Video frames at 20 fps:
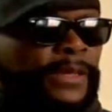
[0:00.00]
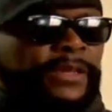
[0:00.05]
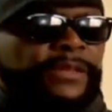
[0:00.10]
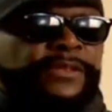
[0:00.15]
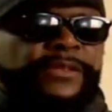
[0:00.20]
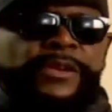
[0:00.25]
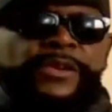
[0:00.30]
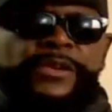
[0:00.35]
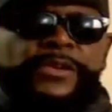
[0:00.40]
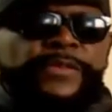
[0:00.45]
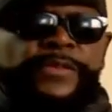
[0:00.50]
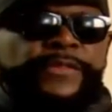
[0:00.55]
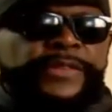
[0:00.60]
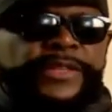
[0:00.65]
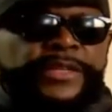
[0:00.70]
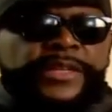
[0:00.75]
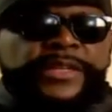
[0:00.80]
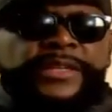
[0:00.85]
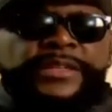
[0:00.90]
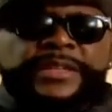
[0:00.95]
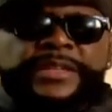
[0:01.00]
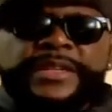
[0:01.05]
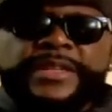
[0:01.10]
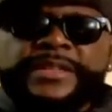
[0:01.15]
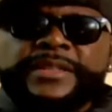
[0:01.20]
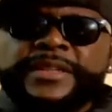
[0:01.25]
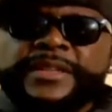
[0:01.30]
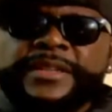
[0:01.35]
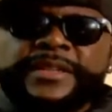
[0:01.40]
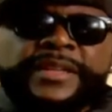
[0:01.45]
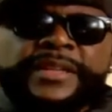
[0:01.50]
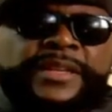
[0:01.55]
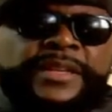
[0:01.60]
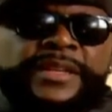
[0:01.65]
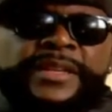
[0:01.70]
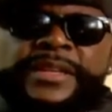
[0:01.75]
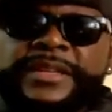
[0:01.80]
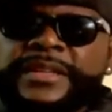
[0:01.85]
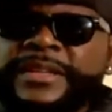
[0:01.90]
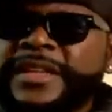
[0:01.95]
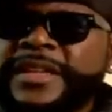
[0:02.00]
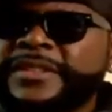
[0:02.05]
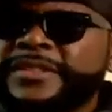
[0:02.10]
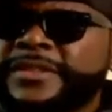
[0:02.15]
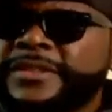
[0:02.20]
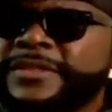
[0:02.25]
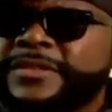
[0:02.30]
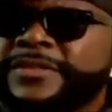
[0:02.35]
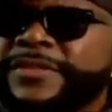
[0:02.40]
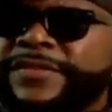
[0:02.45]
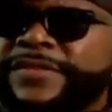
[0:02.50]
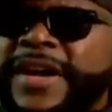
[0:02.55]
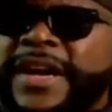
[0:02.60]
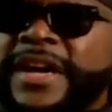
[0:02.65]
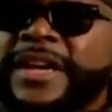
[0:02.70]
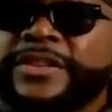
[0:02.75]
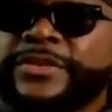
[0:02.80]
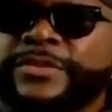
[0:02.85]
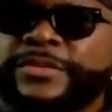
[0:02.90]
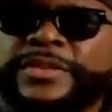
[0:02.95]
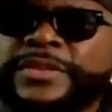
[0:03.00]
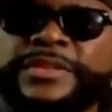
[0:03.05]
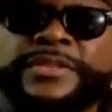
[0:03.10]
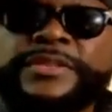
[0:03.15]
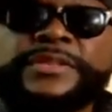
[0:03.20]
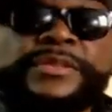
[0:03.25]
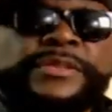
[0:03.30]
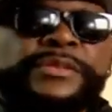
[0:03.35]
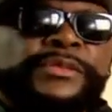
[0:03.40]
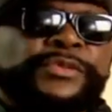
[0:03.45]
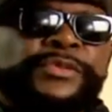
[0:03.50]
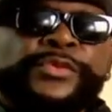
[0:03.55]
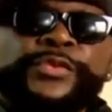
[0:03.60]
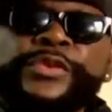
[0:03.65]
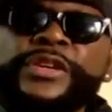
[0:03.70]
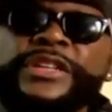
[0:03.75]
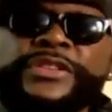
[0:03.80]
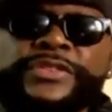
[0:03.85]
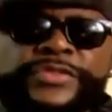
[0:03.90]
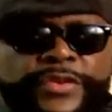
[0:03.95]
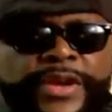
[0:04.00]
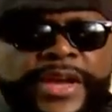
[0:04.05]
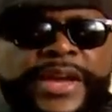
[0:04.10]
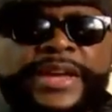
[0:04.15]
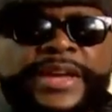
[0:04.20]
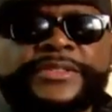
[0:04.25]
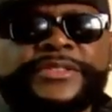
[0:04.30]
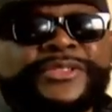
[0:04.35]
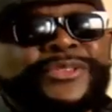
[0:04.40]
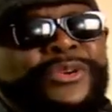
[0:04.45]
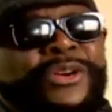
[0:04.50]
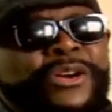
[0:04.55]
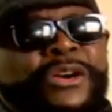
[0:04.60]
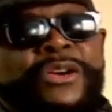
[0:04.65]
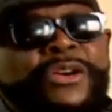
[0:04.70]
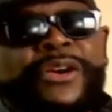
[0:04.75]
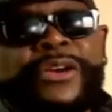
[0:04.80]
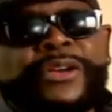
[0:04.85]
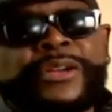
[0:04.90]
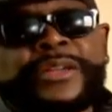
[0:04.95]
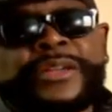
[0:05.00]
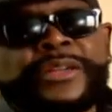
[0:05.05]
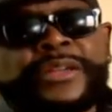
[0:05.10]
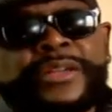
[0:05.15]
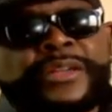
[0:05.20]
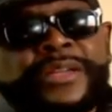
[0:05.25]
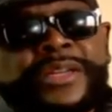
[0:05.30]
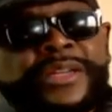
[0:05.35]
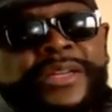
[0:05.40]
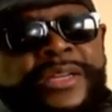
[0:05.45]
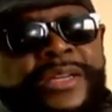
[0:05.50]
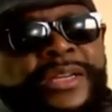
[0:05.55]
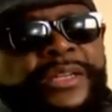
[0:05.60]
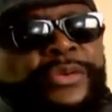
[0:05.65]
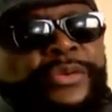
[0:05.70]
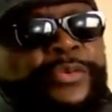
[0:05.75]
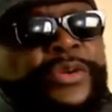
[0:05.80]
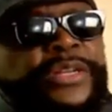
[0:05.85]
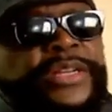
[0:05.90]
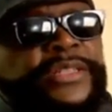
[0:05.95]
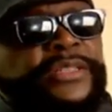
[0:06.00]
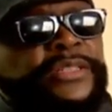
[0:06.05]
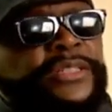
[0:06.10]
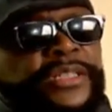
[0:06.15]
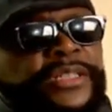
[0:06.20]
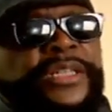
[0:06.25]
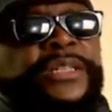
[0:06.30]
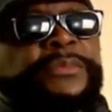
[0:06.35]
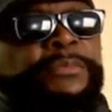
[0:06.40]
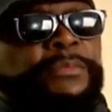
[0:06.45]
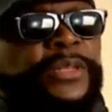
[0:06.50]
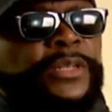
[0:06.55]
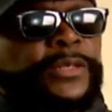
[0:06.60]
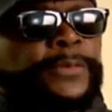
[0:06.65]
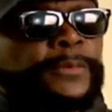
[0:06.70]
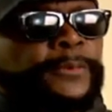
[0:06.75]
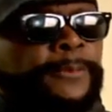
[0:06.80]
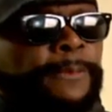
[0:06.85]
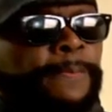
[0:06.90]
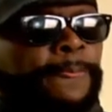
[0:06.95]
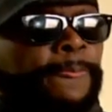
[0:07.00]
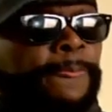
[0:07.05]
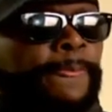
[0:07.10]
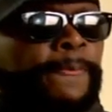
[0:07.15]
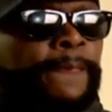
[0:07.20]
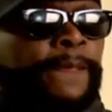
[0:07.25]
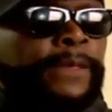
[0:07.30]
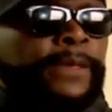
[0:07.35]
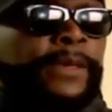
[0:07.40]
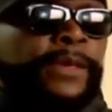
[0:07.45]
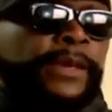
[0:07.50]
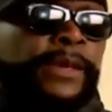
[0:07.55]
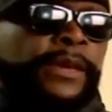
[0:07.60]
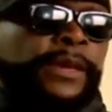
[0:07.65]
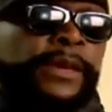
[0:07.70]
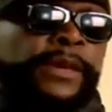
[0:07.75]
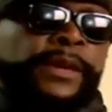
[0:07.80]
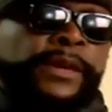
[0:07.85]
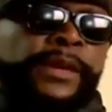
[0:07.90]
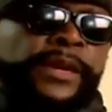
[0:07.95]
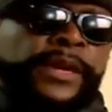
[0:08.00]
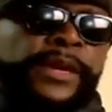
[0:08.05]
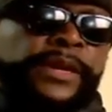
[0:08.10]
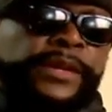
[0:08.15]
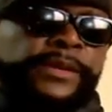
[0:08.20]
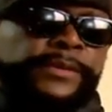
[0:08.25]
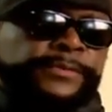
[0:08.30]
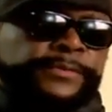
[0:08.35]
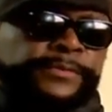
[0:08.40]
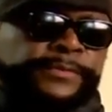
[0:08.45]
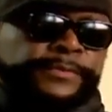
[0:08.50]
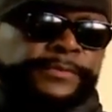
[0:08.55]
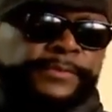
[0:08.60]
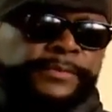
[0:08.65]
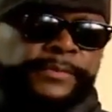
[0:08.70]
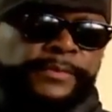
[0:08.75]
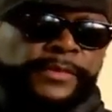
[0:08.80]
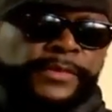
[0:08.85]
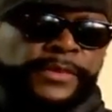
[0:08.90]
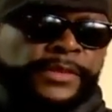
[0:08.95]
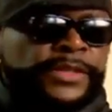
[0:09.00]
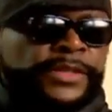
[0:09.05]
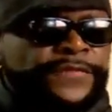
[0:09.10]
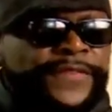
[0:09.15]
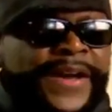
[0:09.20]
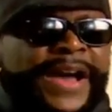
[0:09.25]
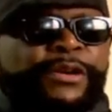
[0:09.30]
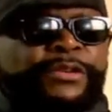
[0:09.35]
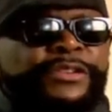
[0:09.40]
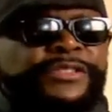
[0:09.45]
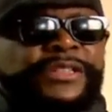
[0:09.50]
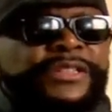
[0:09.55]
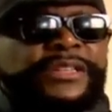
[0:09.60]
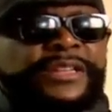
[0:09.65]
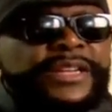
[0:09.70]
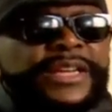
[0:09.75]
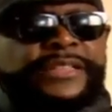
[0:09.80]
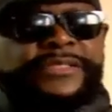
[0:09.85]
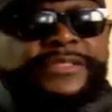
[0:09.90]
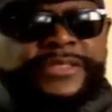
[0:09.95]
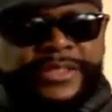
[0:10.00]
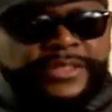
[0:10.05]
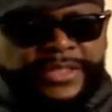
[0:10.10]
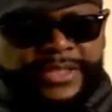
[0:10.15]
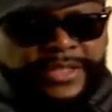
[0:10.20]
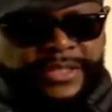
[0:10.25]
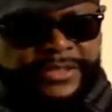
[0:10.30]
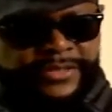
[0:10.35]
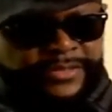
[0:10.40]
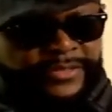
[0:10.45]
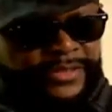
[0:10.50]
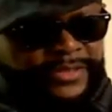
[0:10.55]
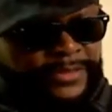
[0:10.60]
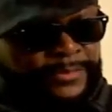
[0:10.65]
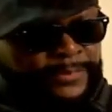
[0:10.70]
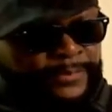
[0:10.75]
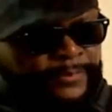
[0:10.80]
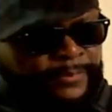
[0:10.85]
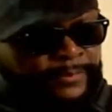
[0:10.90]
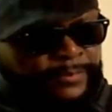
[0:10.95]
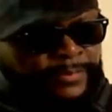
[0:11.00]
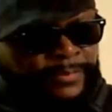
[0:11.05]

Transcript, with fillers: It's all over the internet that Alexa's father was really trying so hard, and the way they did me. And if I was Alexa Henderson,